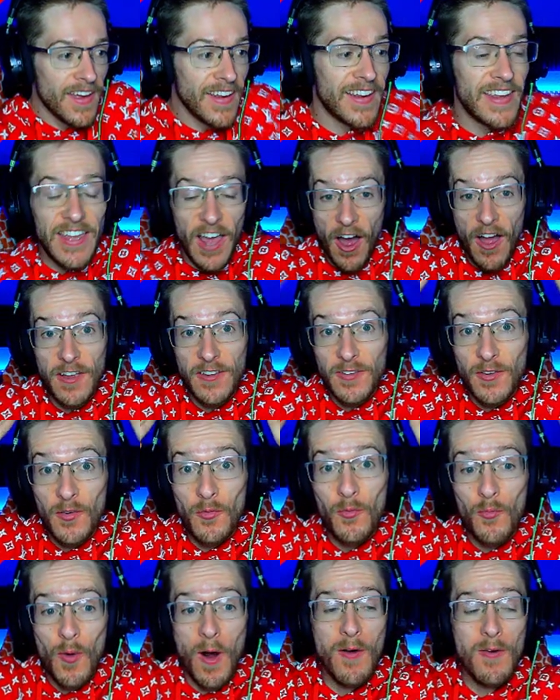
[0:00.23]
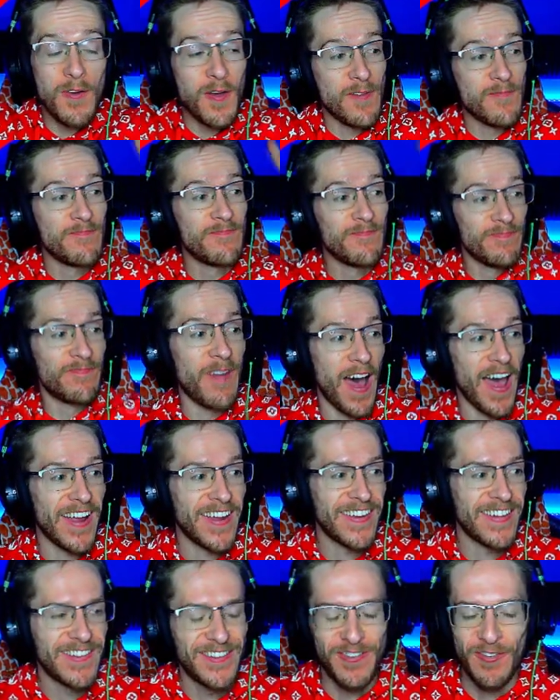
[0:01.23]
Guys, welcome
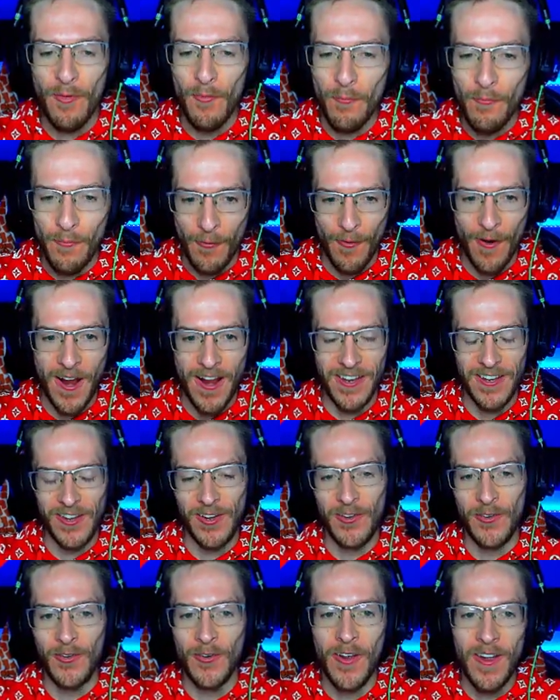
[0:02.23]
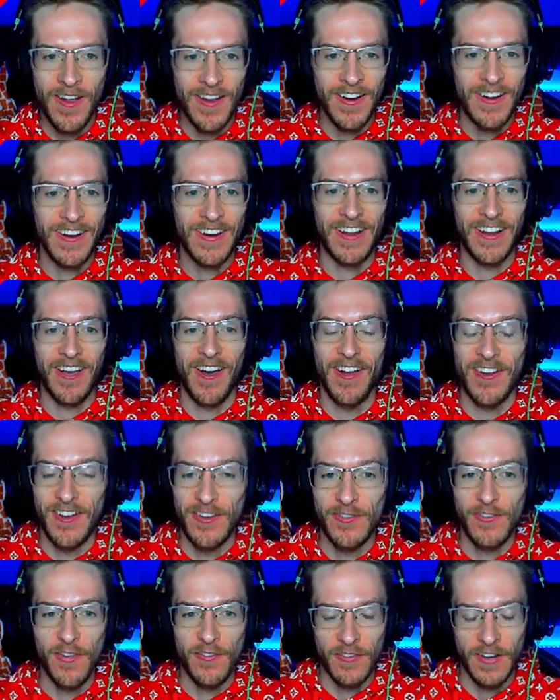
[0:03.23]
back to a brand new
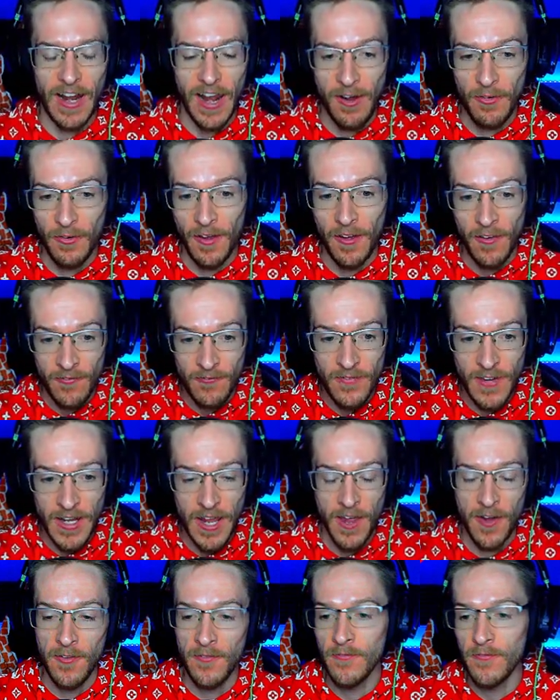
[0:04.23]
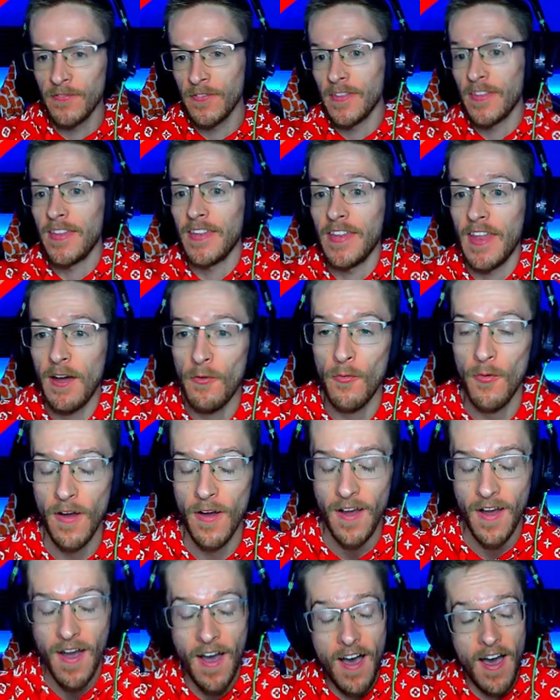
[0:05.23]
Guardians of Cloudia video. Now,
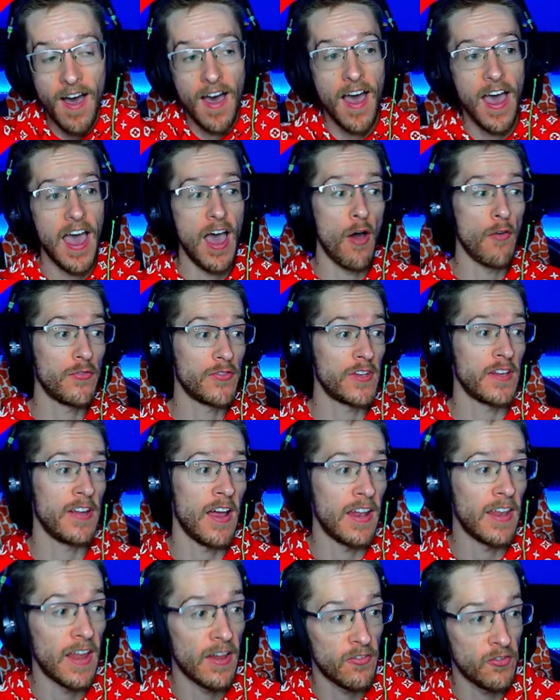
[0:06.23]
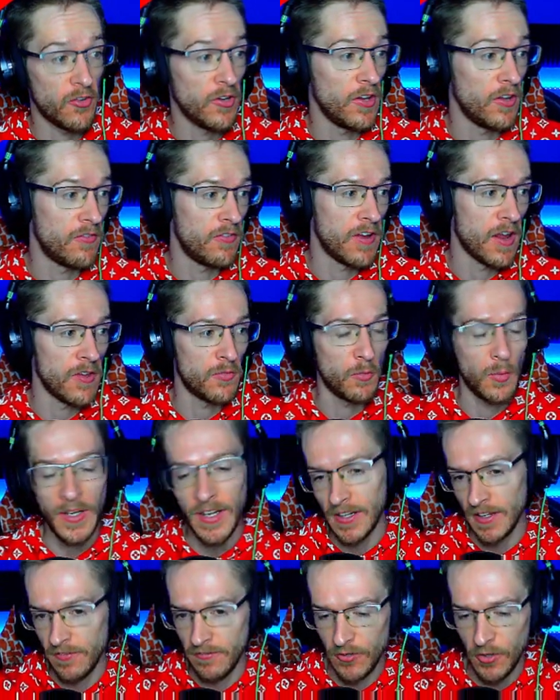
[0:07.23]
obviously I like to do these videos
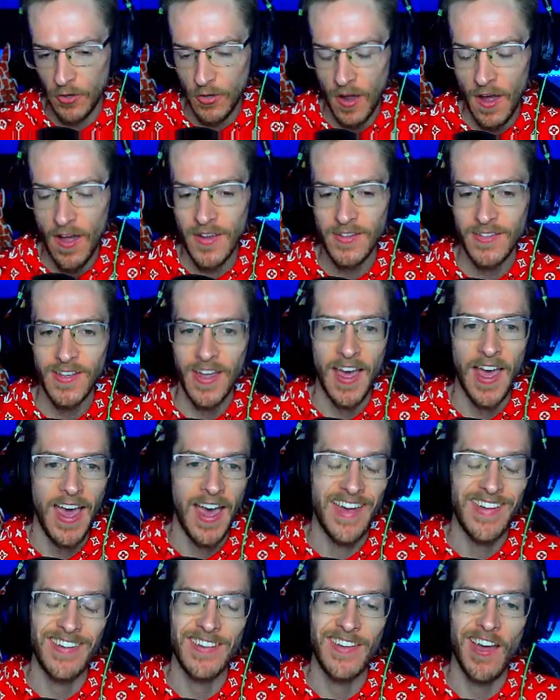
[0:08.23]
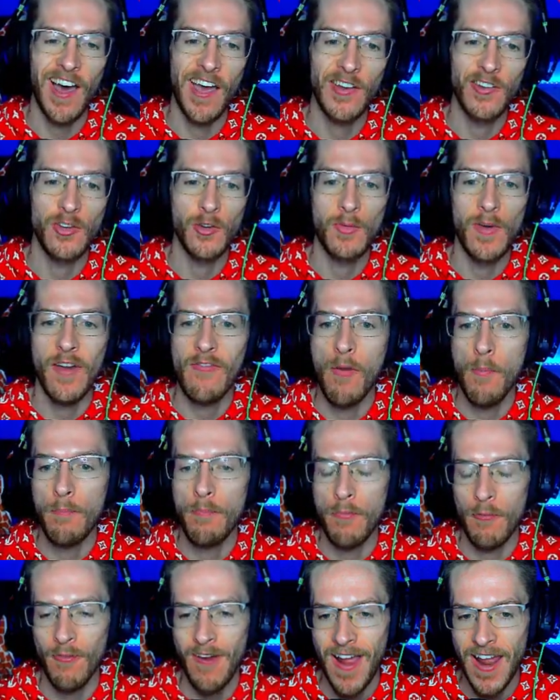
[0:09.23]
weekly for you guys, and I do have a
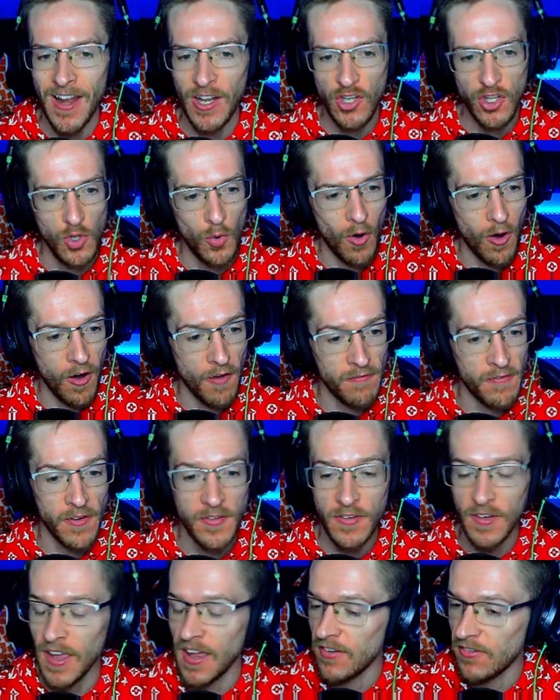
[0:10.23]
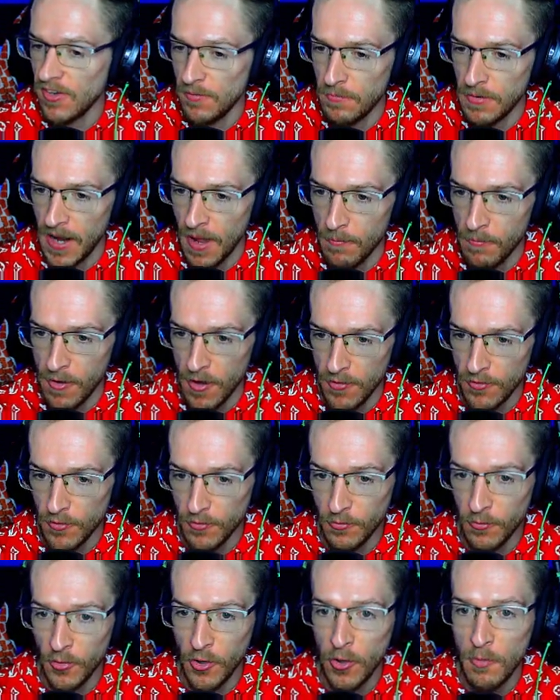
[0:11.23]
brand new offer to get cheap in-app purchase
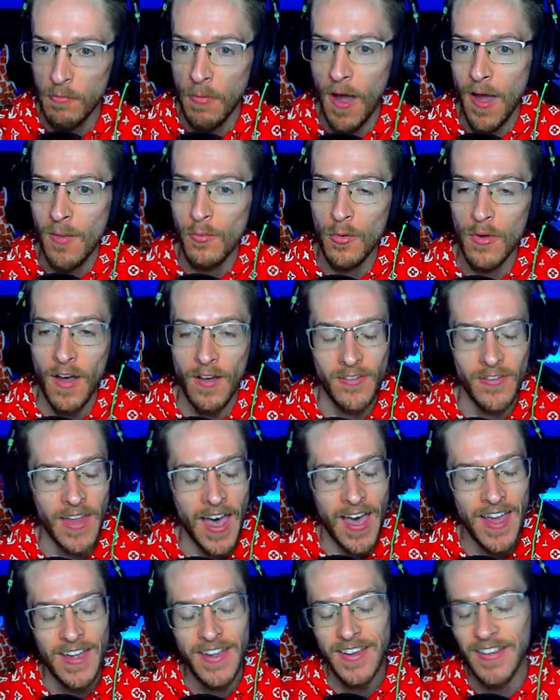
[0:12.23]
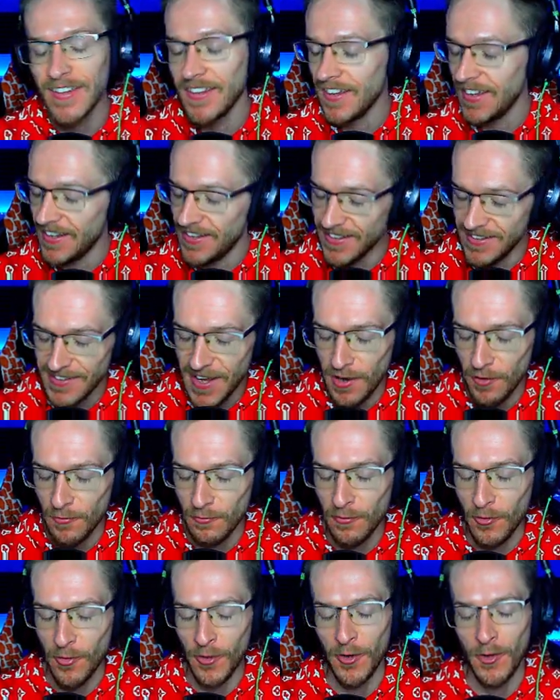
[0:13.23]
for you, but I will cover that in a second
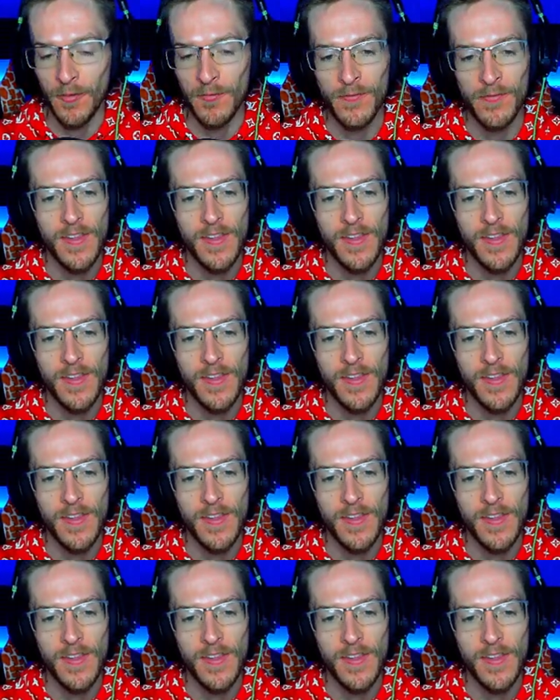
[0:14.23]
for you.